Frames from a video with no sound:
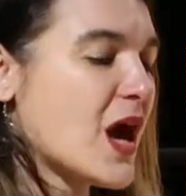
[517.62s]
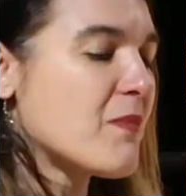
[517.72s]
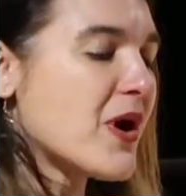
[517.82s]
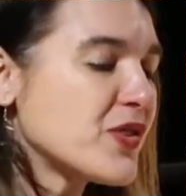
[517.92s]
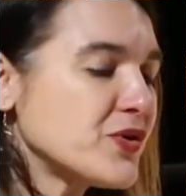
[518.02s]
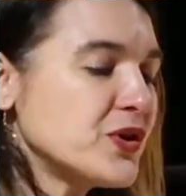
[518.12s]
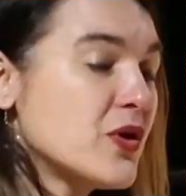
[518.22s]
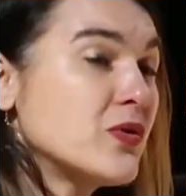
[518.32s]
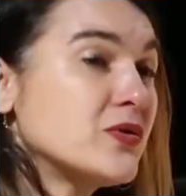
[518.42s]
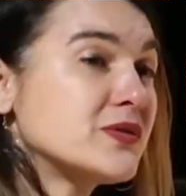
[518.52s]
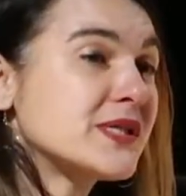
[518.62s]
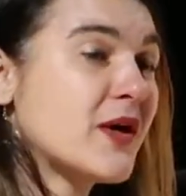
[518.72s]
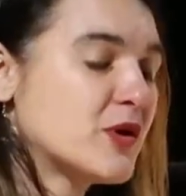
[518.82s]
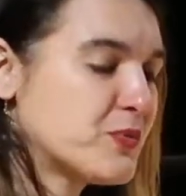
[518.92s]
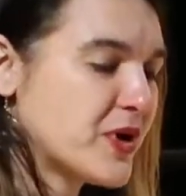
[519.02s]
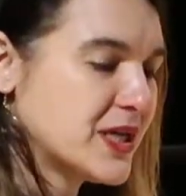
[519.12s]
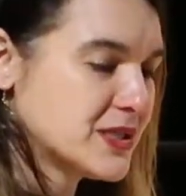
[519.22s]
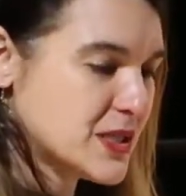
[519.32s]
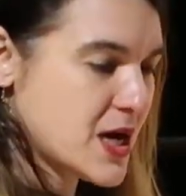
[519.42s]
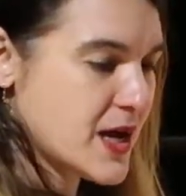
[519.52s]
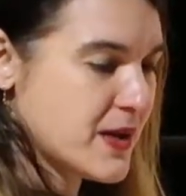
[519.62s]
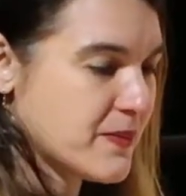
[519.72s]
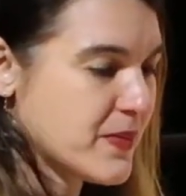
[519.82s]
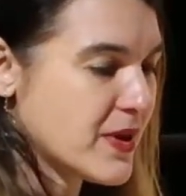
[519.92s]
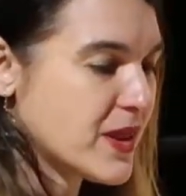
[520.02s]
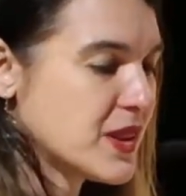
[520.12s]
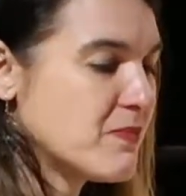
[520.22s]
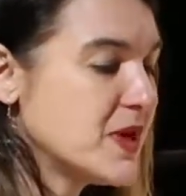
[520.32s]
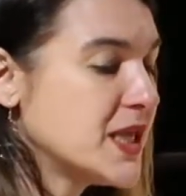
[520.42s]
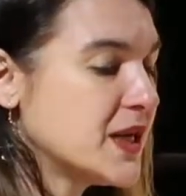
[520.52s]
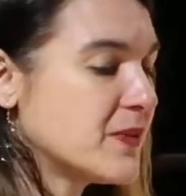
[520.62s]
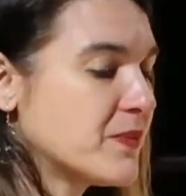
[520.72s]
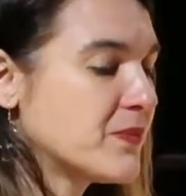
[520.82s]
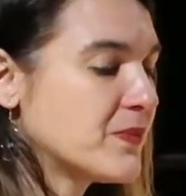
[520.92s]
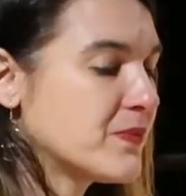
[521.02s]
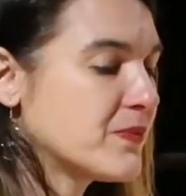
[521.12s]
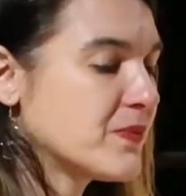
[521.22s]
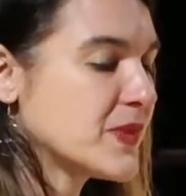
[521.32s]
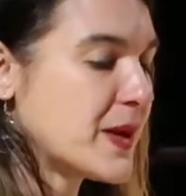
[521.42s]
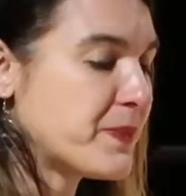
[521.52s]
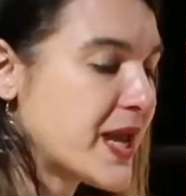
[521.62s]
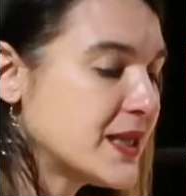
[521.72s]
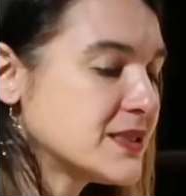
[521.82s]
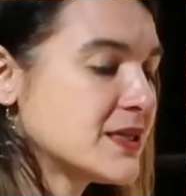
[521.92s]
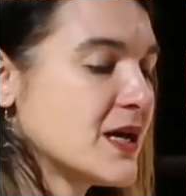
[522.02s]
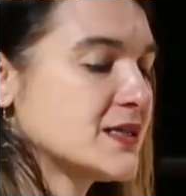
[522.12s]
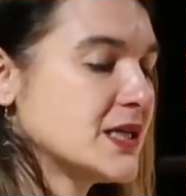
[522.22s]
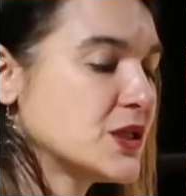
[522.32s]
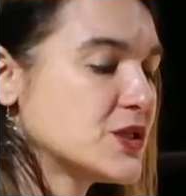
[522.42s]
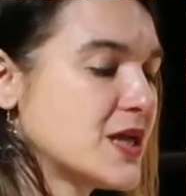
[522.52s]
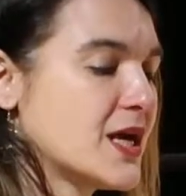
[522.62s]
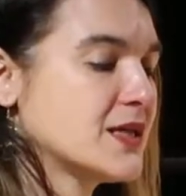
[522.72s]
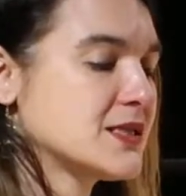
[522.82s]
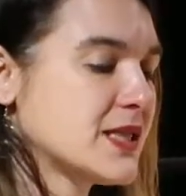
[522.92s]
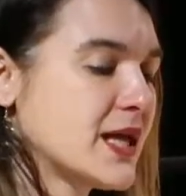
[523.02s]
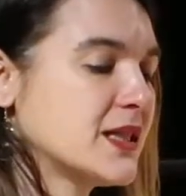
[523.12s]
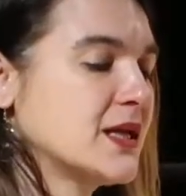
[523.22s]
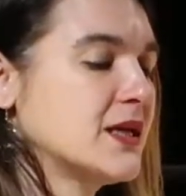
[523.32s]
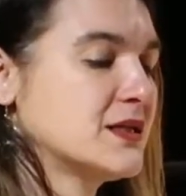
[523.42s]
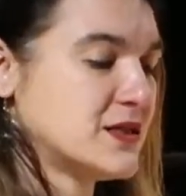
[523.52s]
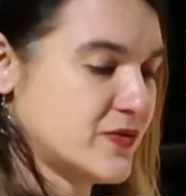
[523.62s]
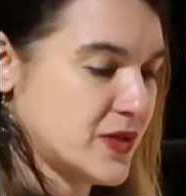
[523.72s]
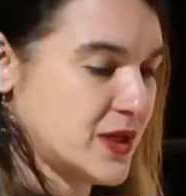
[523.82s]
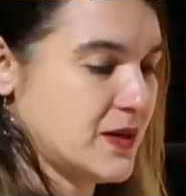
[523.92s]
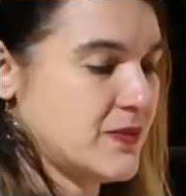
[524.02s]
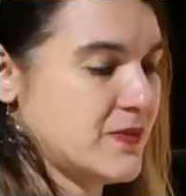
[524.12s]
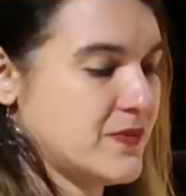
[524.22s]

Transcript: A mother knows how to praise time, the medium that paints us each day slightly differently.